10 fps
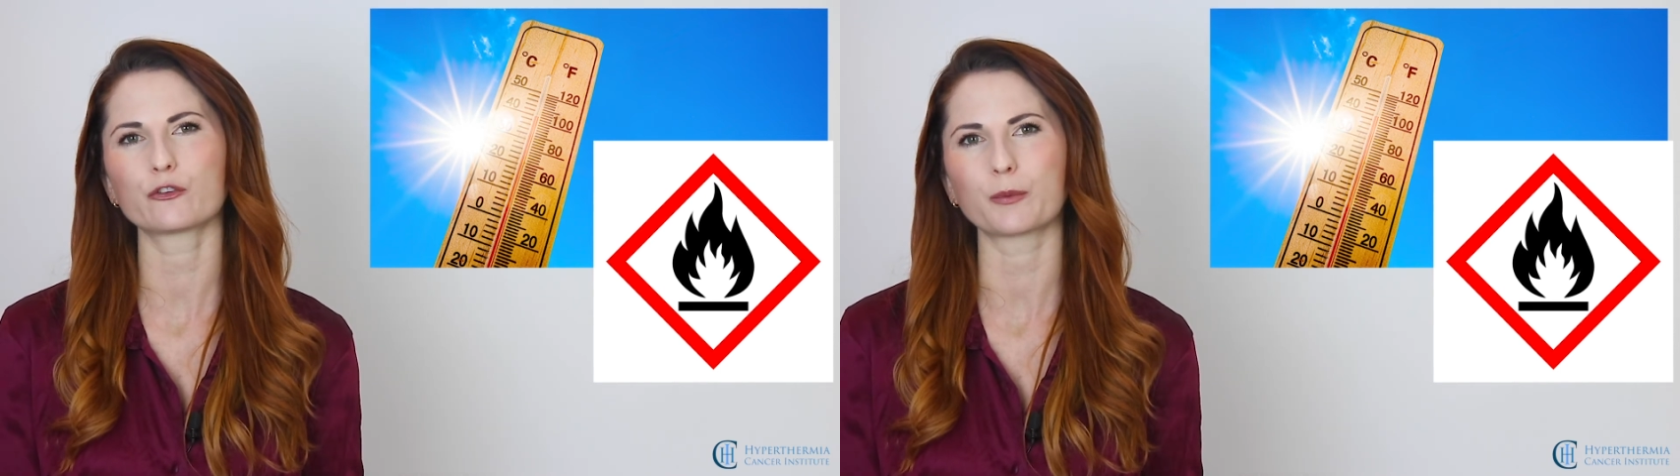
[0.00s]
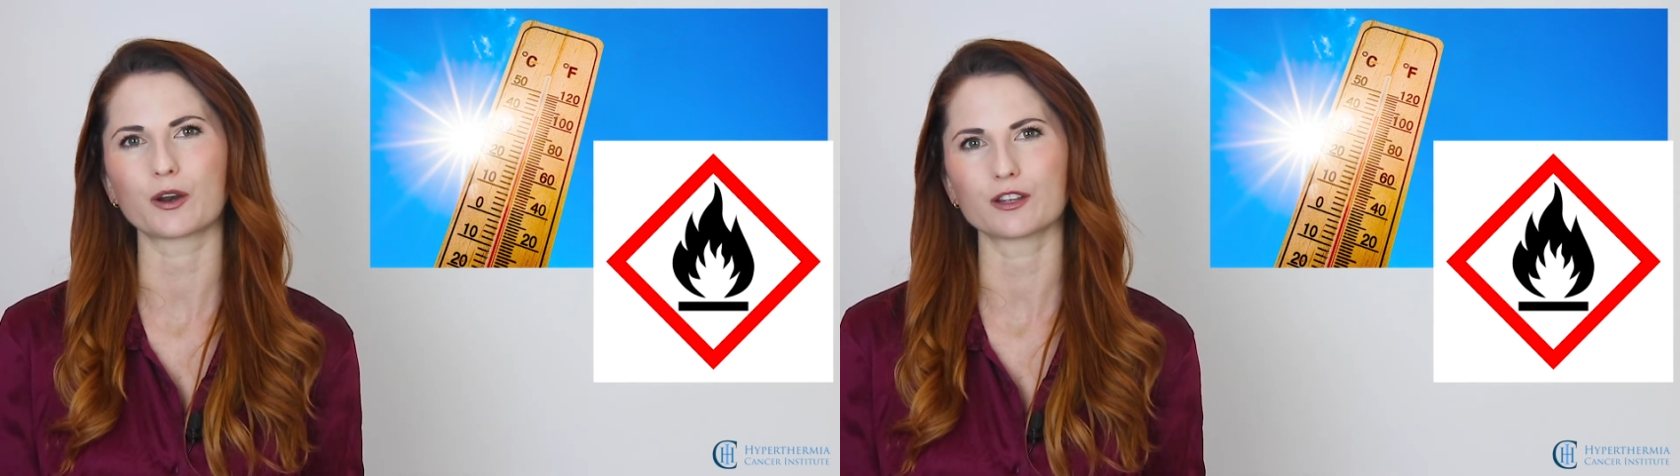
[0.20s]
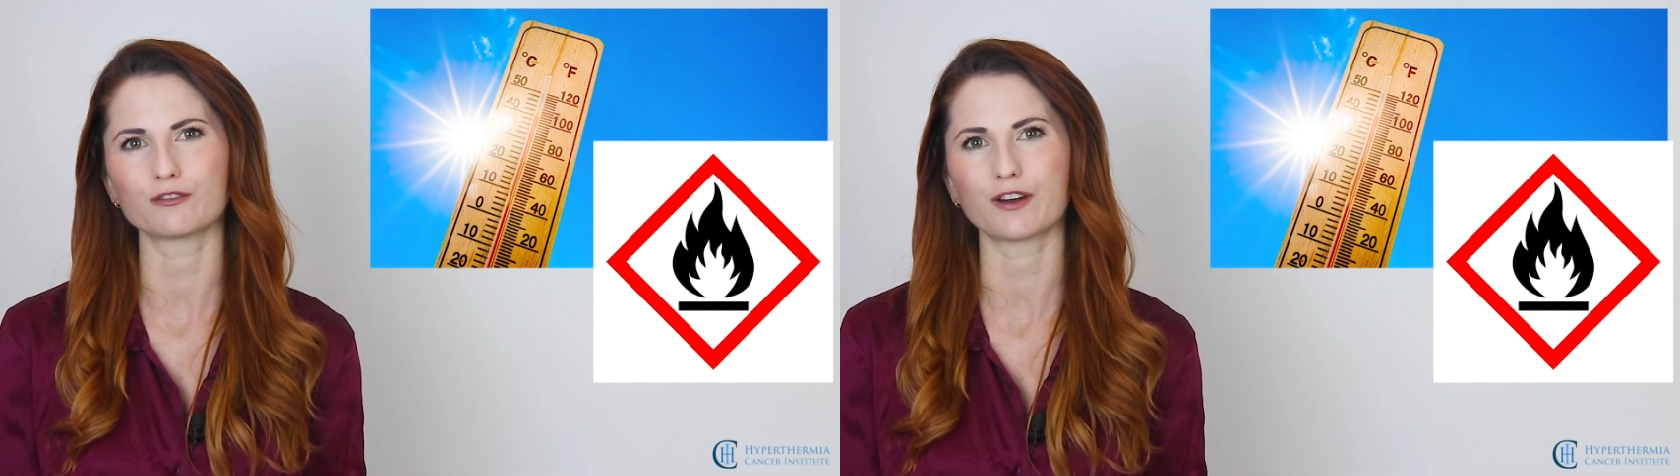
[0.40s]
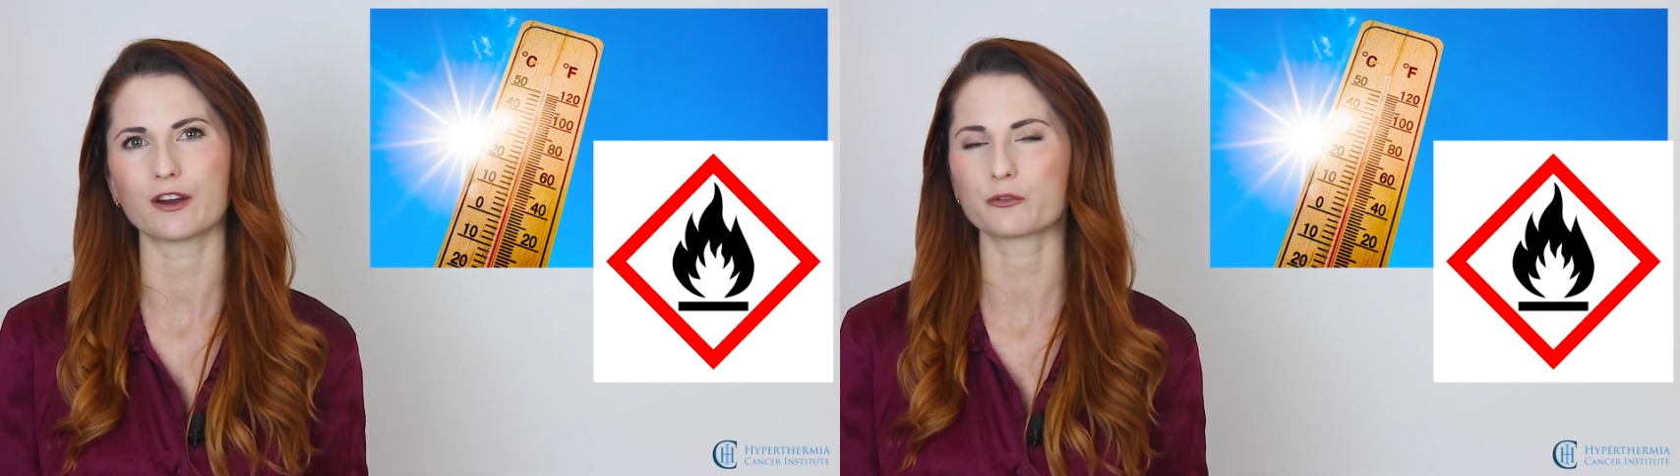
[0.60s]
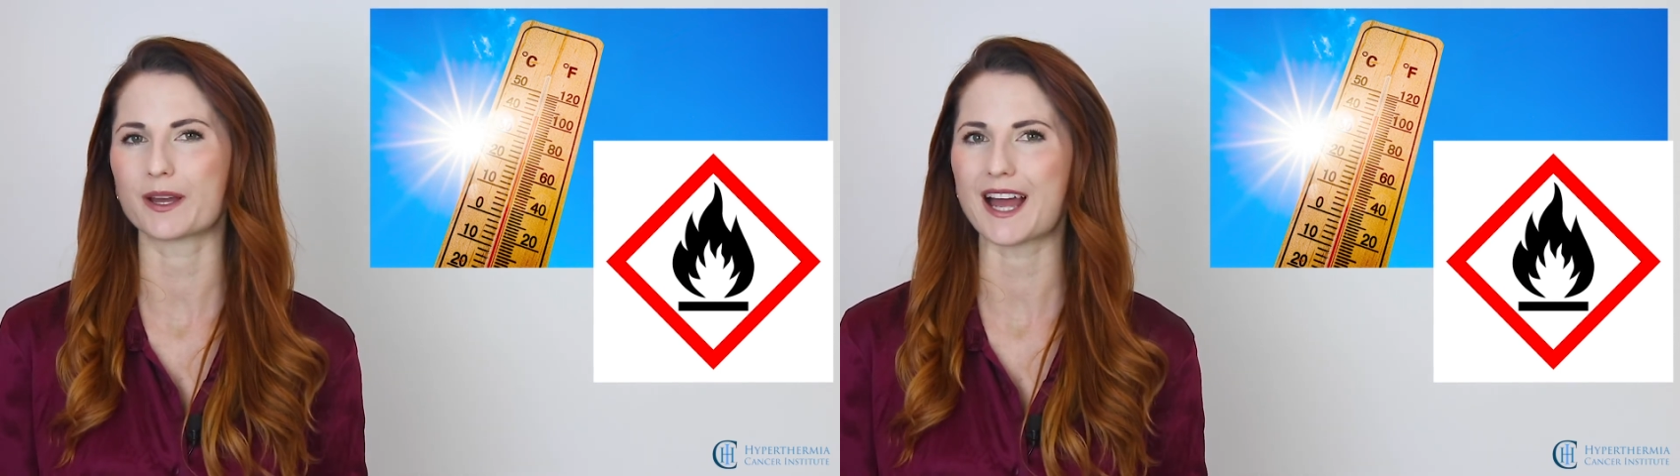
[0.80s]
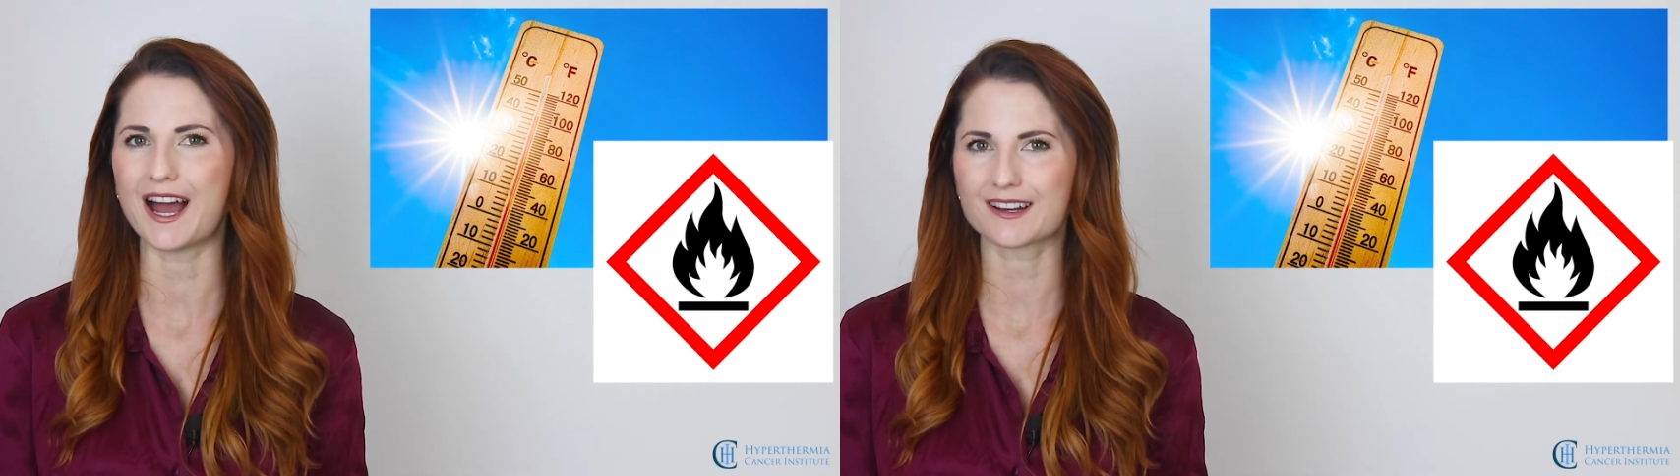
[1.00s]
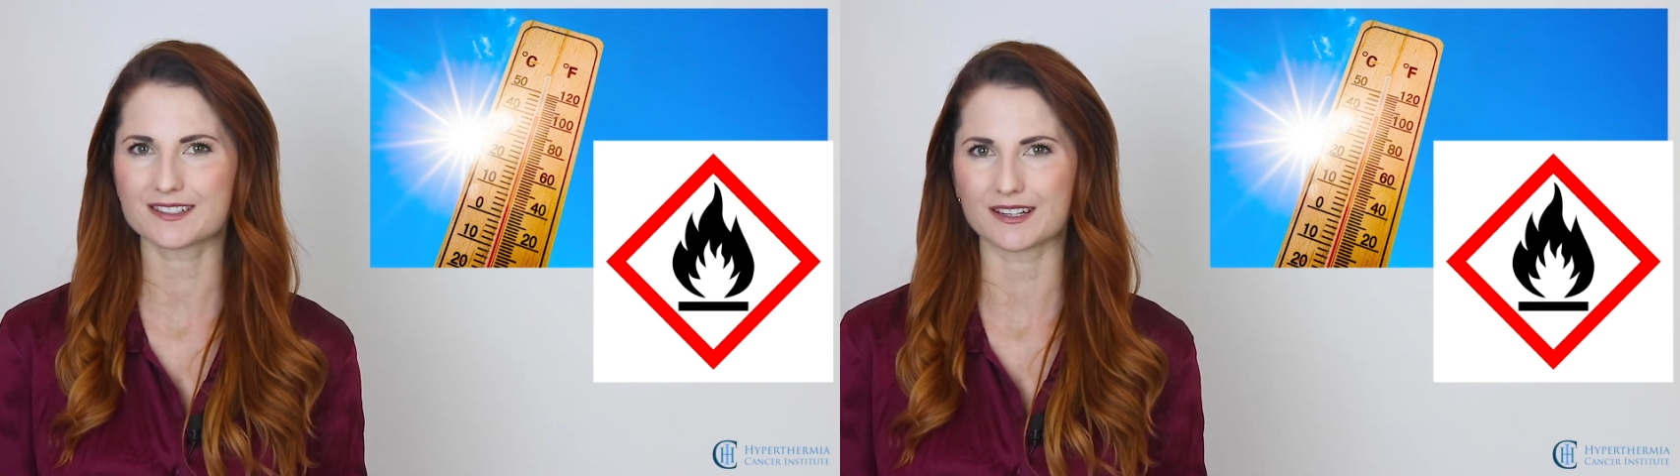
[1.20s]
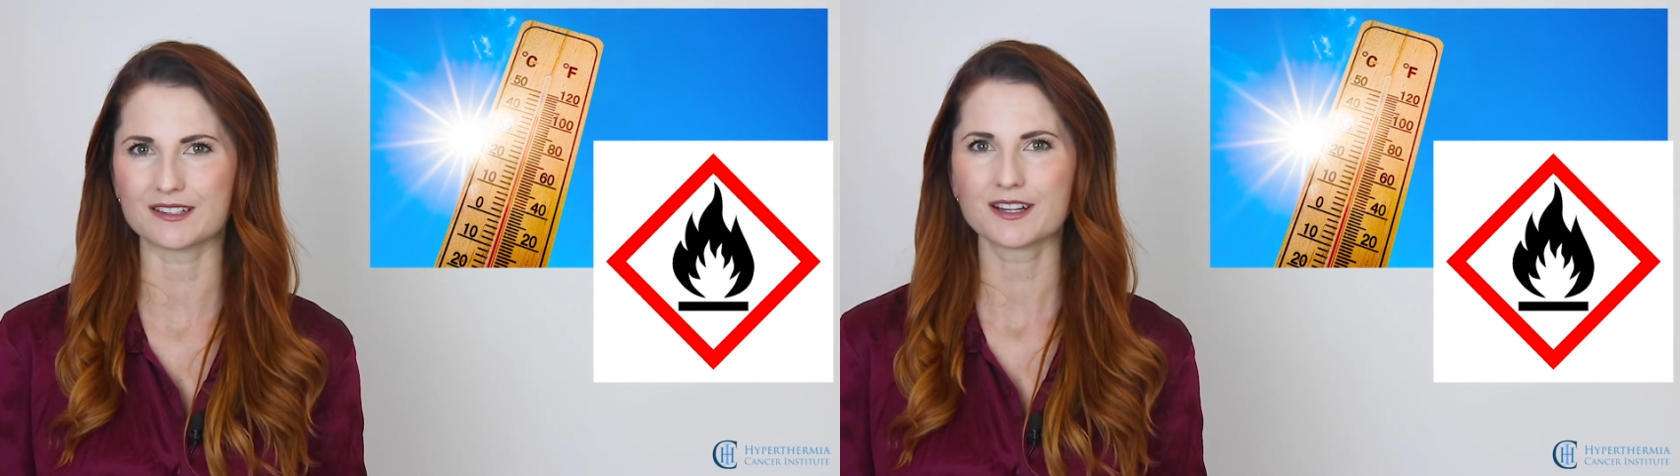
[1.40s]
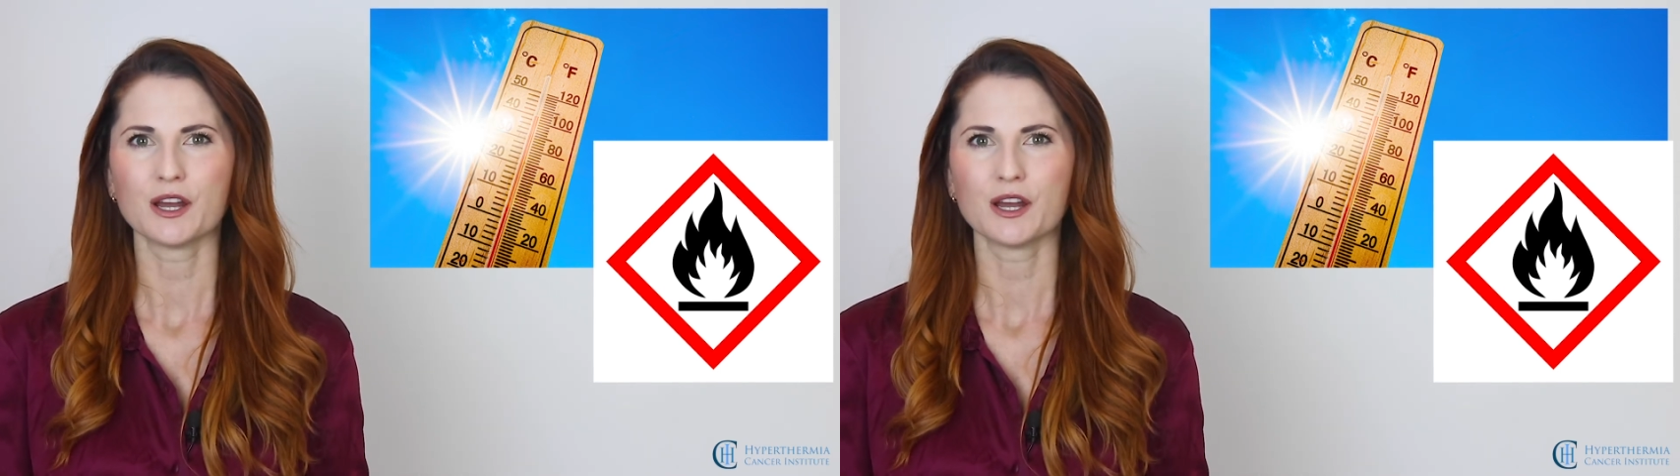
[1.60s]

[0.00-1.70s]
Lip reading: sparking fires by accident